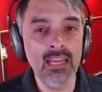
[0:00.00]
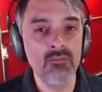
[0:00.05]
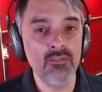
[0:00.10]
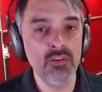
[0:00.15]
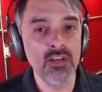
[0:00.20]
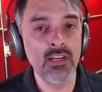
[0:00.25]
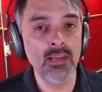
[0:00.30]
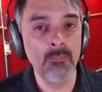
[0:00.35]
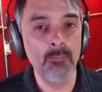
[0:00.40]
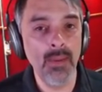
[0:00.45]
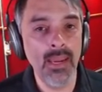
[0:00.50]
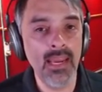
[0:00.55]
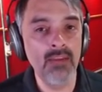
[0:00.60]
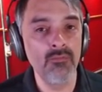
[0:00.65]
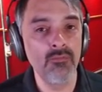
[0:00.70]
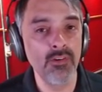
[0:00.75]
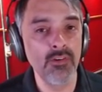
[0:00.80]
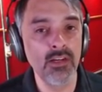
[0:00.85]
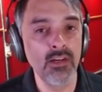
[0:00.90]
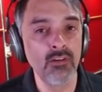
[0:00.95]
you can pay
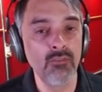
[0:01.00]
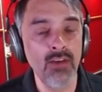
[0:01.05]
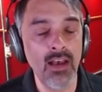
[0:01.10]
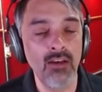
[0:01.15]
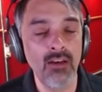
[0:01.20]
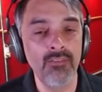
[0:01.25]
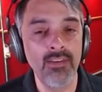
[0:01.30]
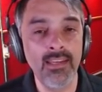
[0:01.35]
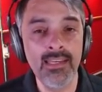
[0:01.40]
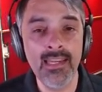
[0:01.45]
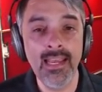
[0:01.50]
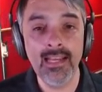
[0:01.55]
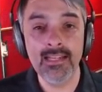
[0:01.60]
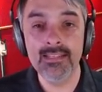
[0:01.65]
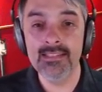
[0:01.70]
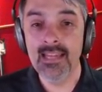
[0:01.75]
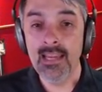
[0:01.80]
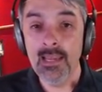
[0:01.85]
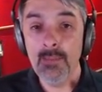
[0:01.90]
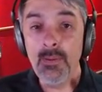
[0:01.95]
for your Valve
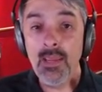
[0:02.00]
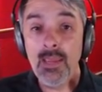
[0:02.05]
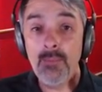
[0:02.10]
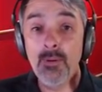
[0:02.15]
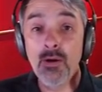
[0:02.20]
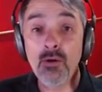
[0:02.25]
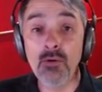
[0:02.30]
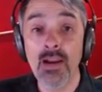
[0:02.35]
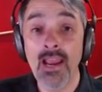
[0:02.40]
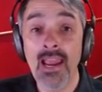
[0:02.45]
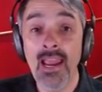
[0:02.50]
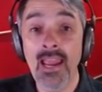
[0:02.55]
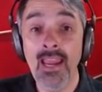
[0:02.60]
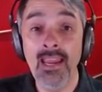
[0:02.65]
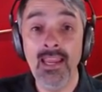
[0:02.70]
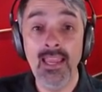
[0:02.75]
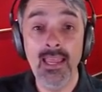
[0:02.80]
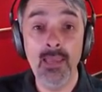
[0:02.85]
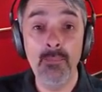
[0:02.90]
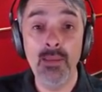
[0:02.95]
Index. Hip, hip, hooray,
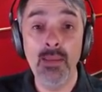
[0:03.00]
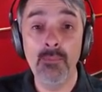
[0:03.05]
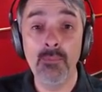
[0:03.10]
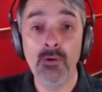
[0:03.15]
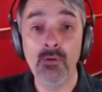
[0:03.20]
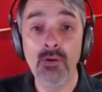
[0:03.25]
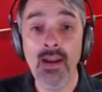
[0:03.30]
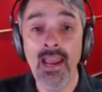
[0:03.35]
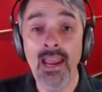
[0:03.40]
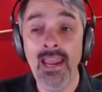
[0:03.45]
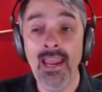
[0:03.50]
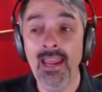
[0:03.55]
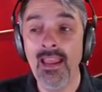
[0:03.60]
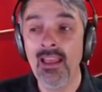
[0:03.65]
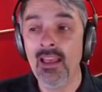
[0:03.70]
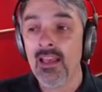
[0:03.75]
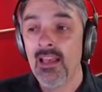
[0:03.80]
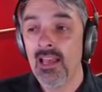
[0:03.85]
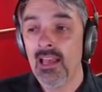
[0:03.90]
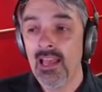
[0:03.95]
hip, hip, hooray.
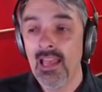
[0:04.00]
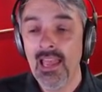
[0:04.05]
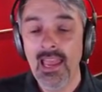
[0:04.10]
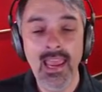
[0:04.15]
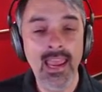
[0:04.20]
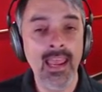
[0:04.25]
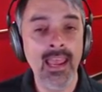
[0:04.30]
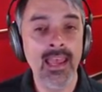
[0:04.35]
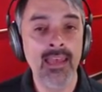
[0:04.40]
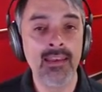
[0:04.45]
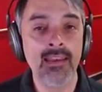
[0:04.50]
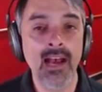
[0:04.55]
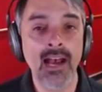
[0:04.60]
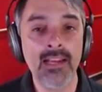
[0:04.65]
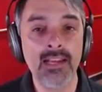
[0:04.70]
And I